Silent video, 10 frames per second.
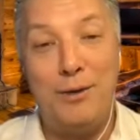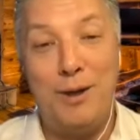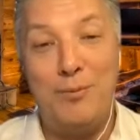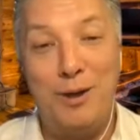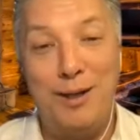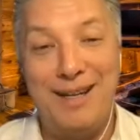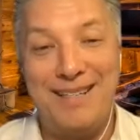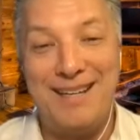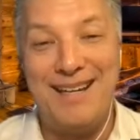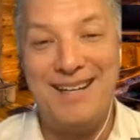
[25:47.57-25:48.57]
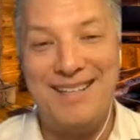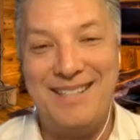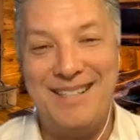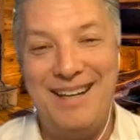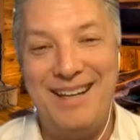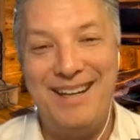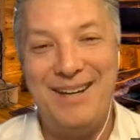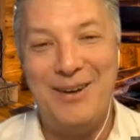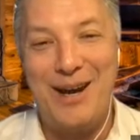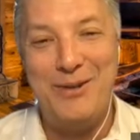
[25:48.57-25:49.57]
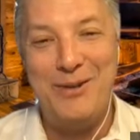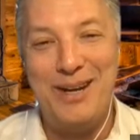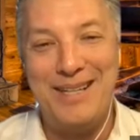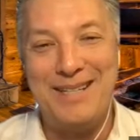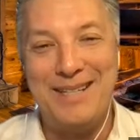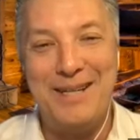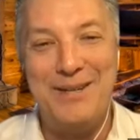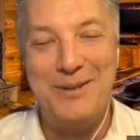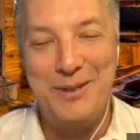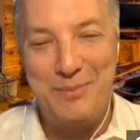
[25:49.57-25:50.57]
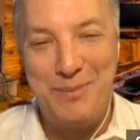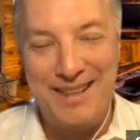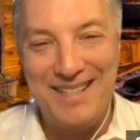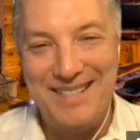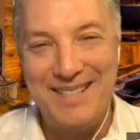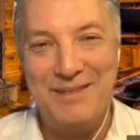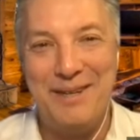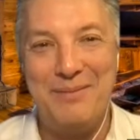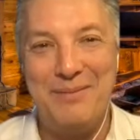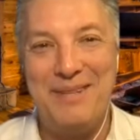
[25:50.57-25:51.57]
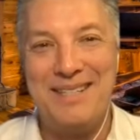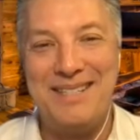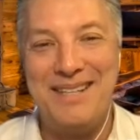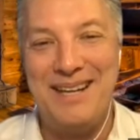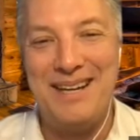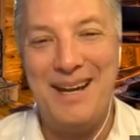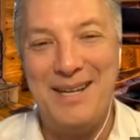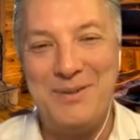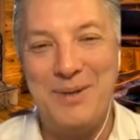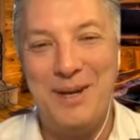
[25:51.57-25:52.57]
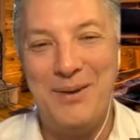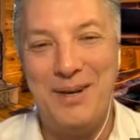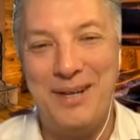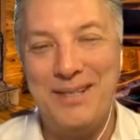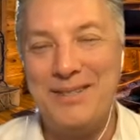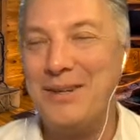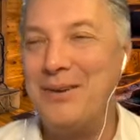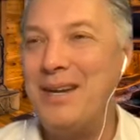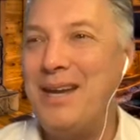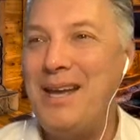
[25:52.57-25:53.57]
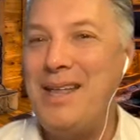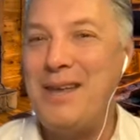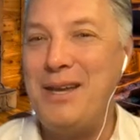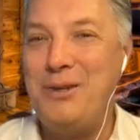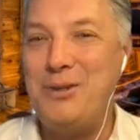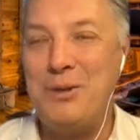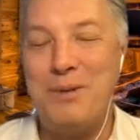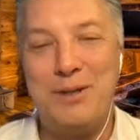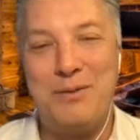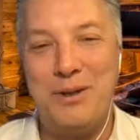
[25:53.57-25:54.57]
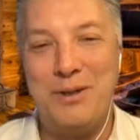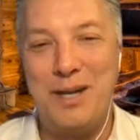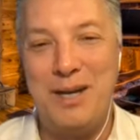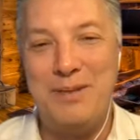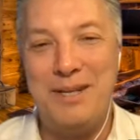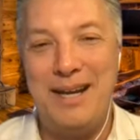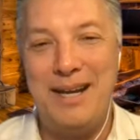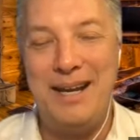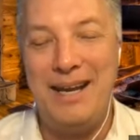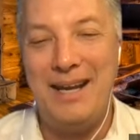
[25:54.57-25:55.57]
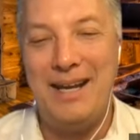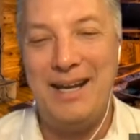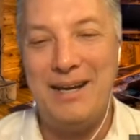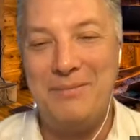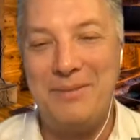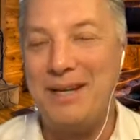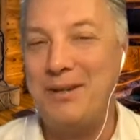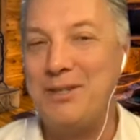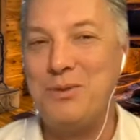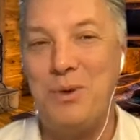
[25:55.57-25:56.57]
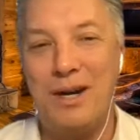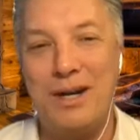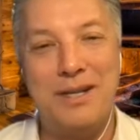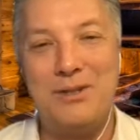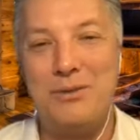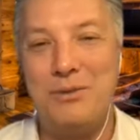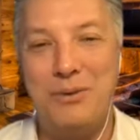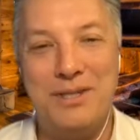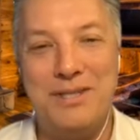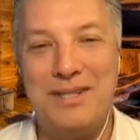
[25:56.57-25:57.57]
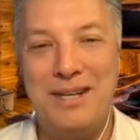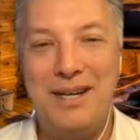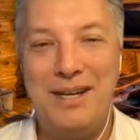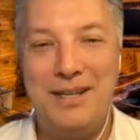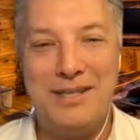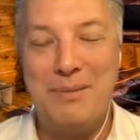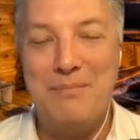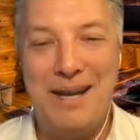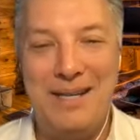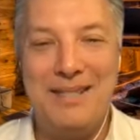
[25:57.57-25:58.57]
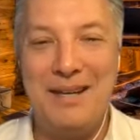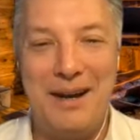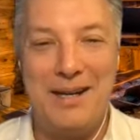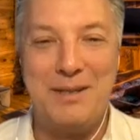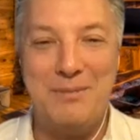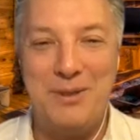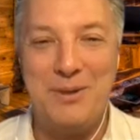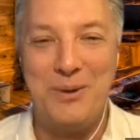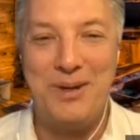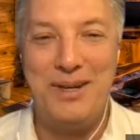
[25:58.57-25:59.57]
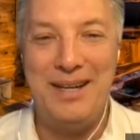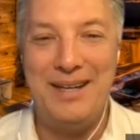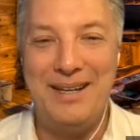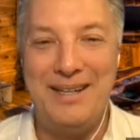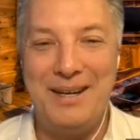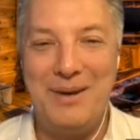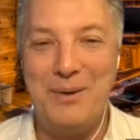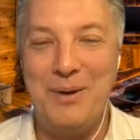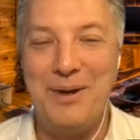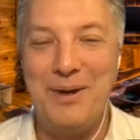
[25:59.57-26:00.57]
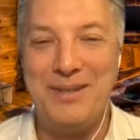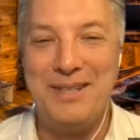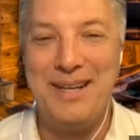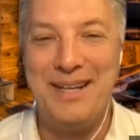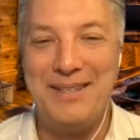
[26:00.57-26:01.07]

I'm really excited to see, how you guys continue to spin this and develop this as we go on. So, thank you so much for your time today and kind of just walking us through this amazing, awesome story and where we are today.